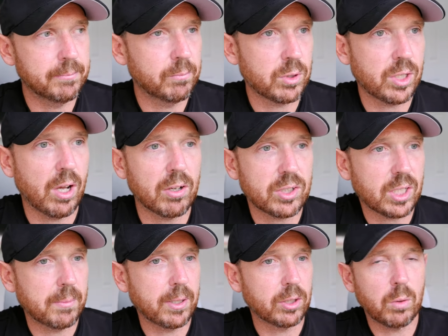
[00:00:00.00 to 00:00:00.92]
was
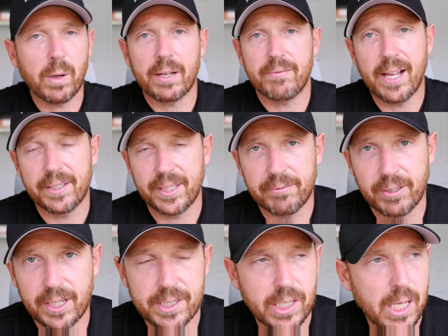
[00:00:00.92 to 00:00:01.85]
asking me on the way around that
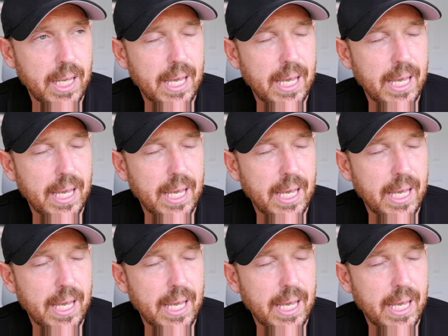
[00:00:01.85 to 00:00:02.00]
race